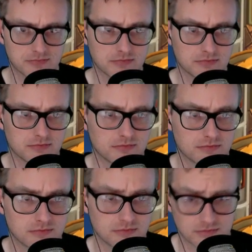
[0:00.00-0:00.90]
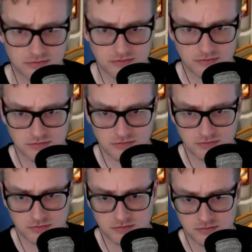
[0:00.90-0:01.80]

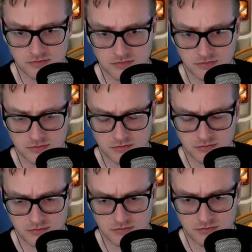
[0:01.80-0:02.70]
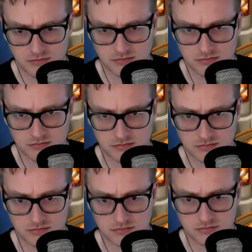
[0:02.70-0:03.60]

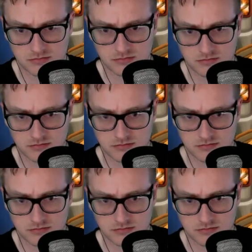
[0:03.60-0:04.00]
No one is speaking in this clip.